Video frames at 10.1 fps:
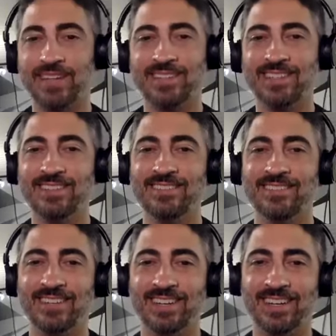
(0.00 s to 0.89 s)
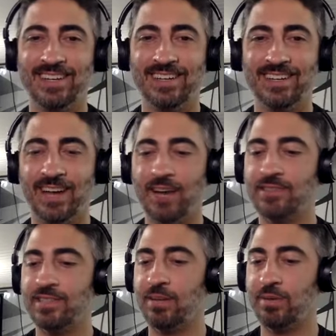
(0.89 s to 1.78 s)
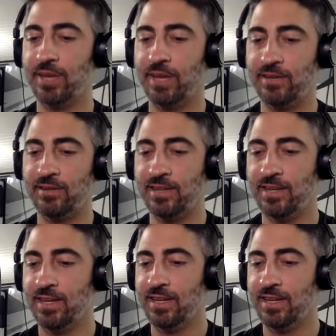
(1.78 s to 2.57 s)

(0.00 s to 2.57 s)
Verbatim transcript: cash too. I was double entered.